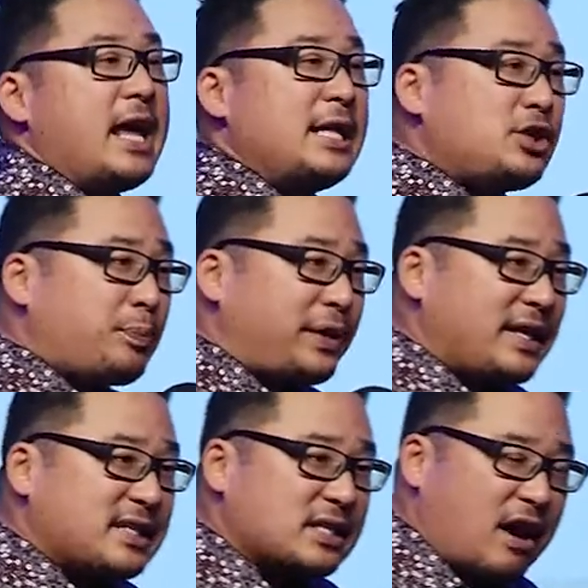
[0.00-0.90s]
into
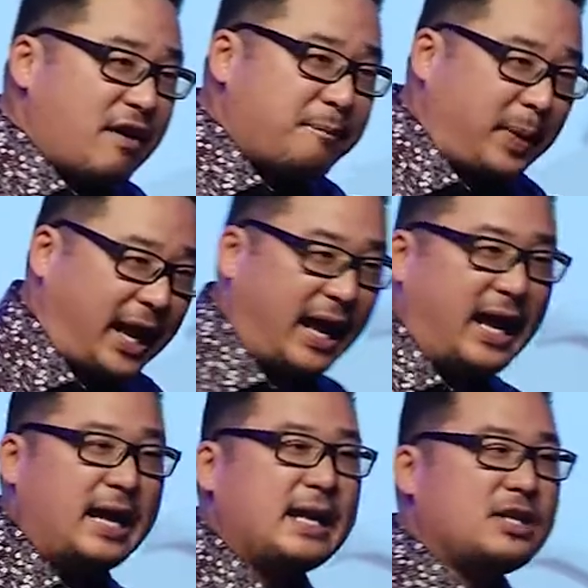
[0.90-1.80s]
places of
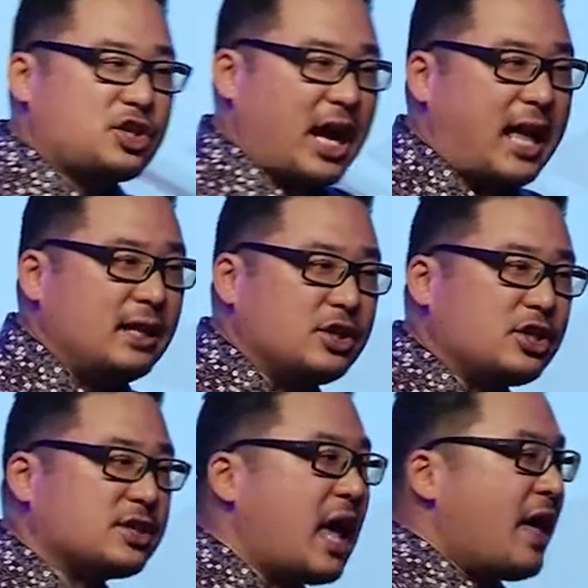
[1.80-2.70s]
pain and
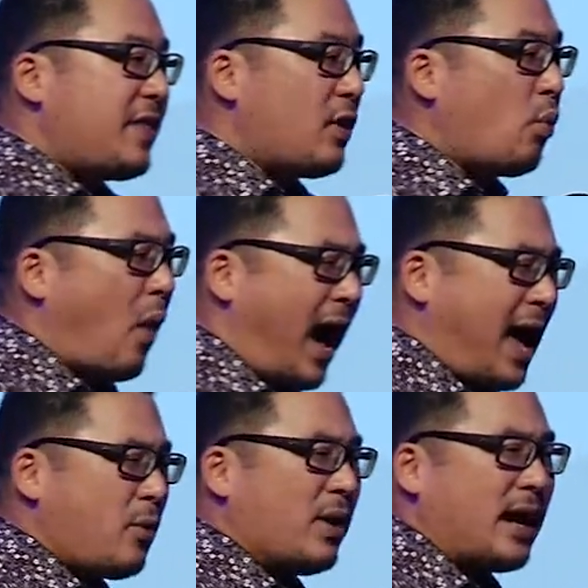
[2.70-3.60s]
challenges, then
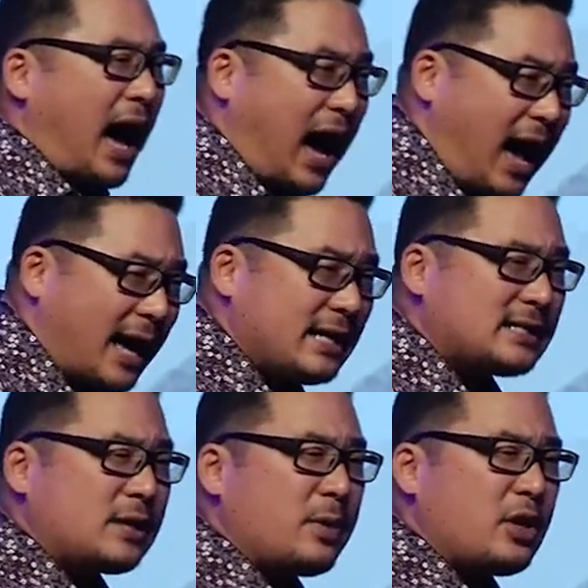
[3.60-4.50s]
why would I,
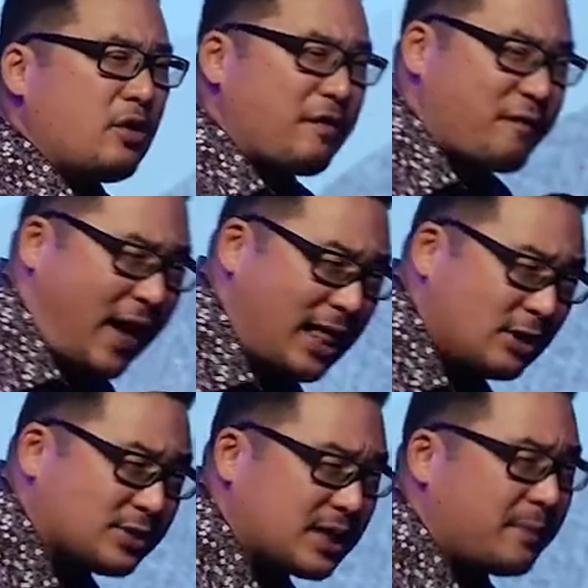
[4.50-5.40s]
someone who
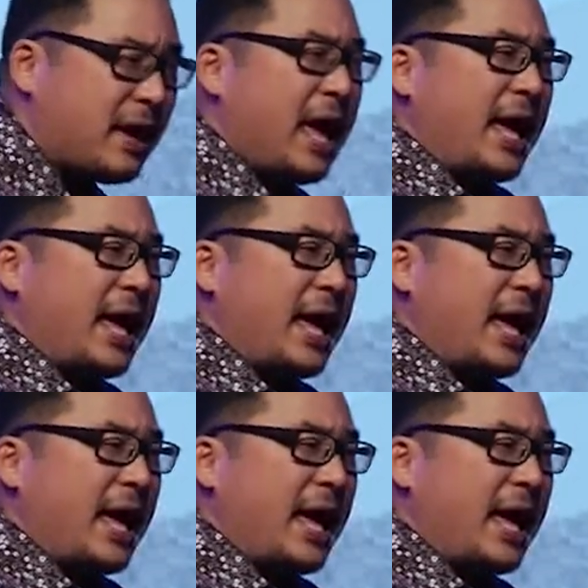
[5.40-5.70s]
follows him,